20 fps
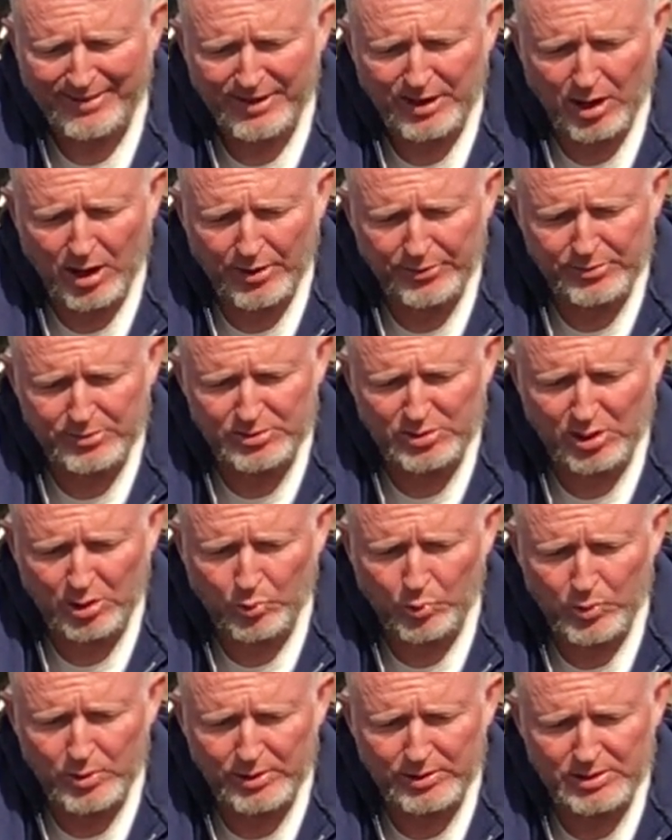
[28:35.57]
the authors
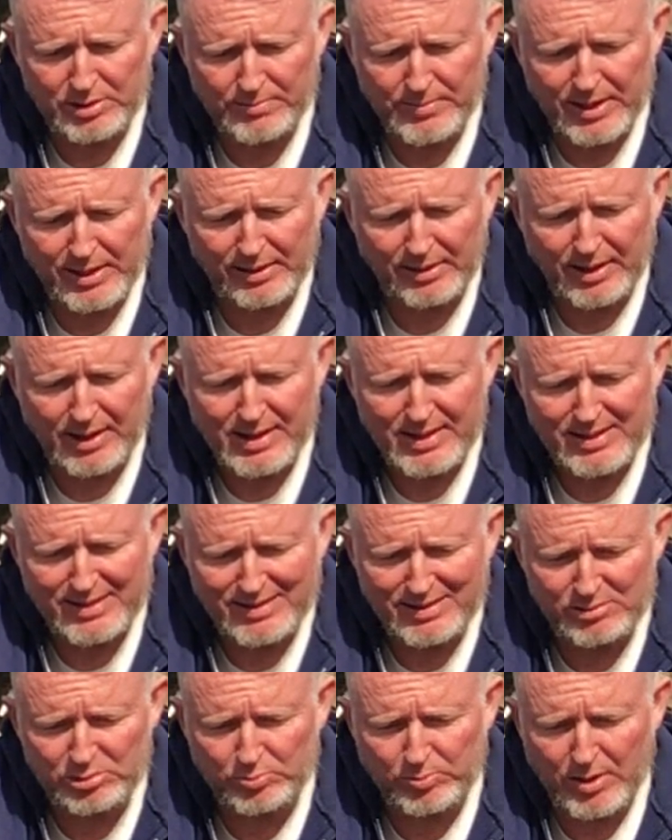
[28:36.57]
are willing to make
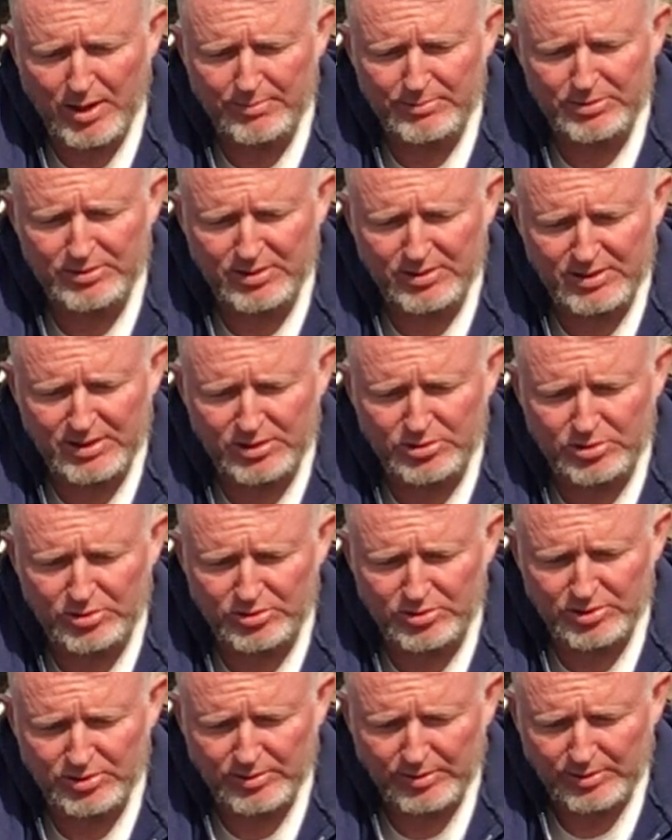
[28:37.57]
this promise to
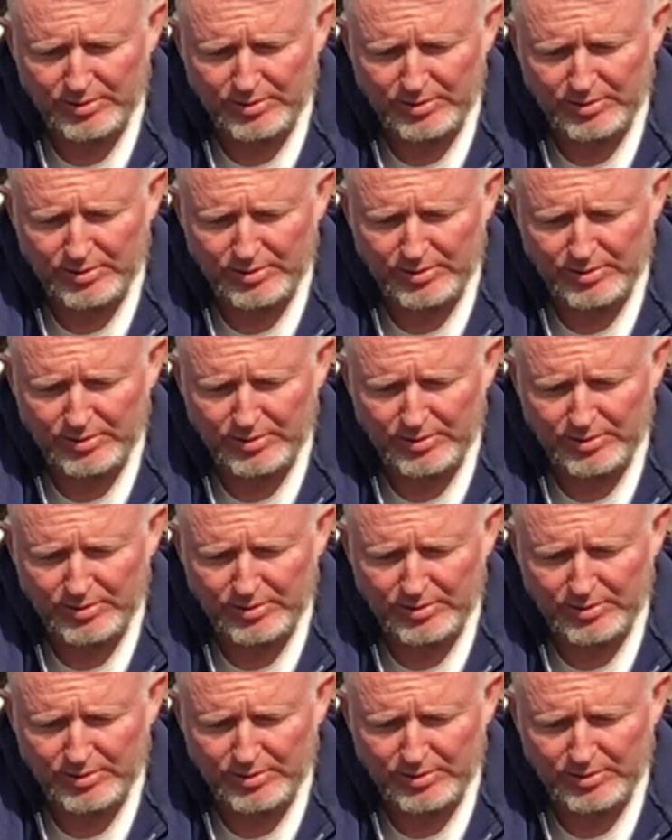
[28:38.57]
teachers.